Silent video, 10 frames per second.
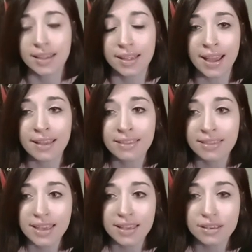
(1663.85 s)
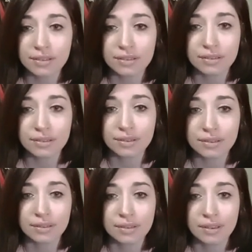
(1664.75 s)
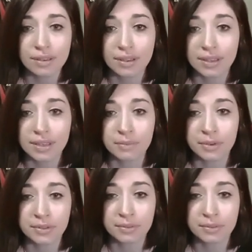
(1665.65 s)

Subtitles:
I think, well,